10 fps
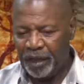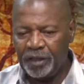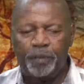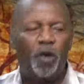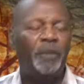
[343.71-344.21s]

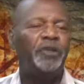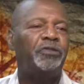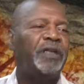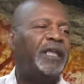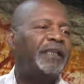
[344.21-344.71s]
This poem is
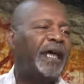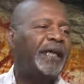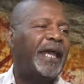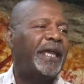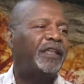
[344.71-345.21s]
written and
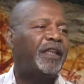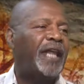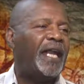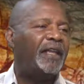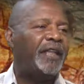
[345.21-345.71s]
dedicated to
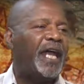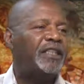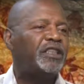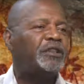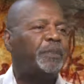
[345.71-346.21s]
that
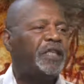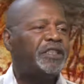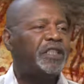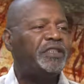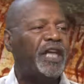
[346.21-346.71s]
endangered
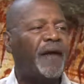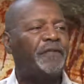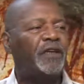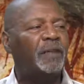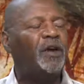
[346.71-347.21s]
species, the
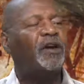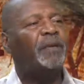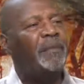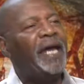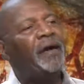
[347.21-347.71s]

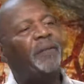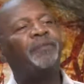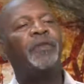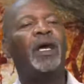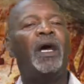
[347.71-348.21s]
African-American
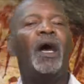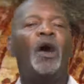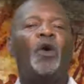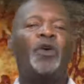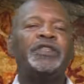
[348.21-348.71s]
male,
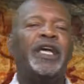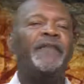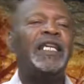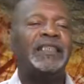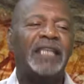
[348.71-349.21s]
who has
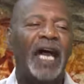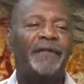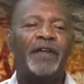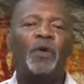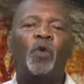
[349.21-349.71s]
given his
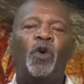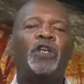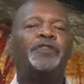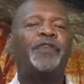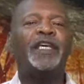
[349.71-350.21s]
life in
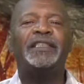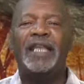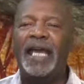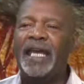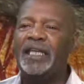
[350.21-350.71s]
wars for this
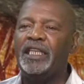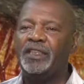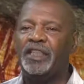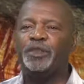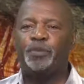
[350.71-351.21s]
land
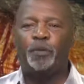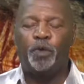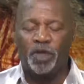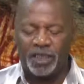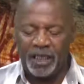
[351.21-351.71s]
in
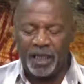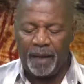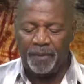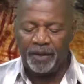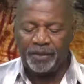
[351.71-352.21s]
disproportionate
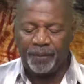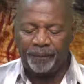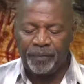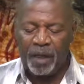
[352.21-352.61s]
numbers,